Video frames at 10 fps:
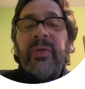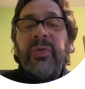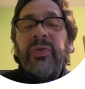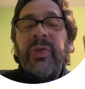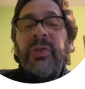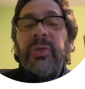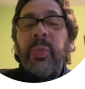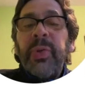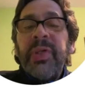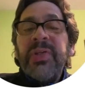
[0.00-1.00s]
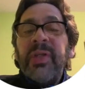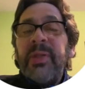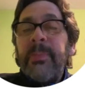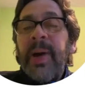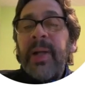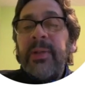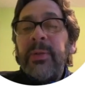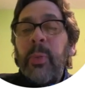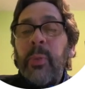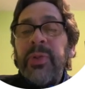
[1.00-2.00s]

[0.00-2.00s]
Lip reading: associated to each antiparticle